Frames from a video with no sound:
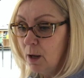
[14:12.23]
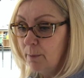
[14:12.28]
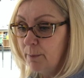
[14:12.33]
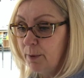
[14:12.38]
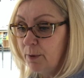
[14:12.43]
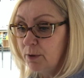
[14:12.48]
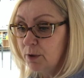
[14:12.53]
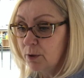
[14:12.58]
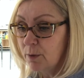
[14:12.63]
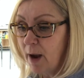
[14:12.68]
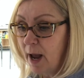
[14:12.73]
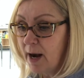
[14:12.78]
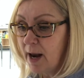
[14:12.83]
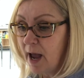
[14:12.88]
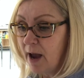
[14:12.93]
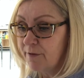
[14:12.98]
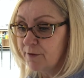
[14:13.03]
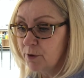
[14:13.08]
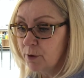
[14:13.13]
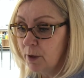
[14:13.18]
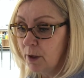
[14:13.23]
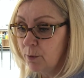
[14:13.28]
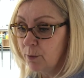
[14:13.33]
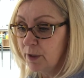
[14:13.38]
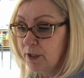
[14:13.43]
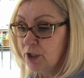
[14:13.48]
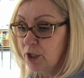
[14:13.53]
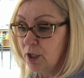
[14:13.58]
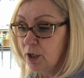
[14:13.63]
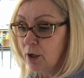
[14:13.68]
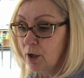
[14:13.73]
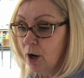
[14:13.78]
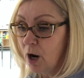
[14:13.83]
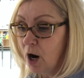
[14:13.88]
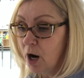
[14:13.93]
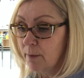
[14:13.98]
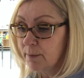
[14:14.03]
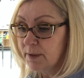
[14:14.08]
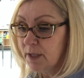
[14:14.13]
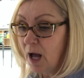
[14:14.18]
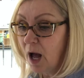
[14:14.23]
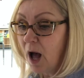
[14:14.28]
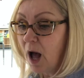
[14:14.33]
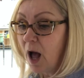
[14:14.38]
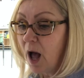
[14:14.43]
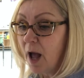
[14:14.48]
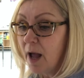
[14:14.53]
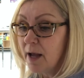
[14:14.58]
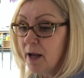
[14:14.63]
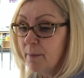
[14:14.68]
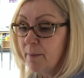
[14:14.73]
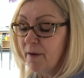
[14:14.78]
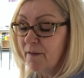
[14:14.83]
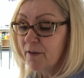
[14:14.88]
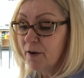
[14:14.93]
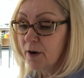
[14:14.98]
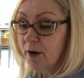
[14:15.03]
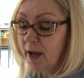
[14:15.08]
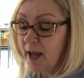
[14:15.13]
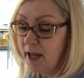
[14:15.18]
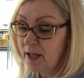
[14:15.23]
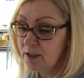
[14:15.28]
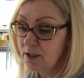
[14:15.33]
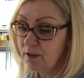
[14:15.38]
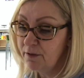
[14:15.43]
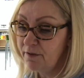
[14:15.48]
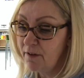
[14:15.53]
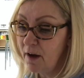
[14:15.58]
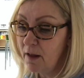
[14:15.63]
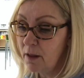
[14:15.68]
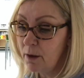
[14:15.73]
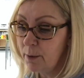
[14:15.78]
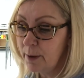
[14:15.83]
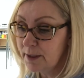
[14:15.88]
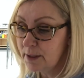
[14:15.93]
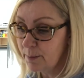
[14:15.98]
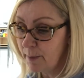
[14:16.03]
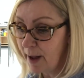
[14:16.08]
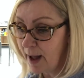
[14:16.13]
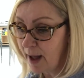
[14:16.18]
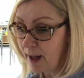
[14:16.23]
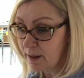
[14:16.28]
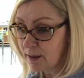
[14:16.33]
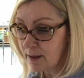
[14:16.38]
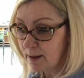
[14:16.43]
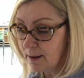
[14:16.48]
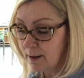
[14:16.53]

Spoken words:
Boots ran after it, reaching her arms high above her head to follow its path.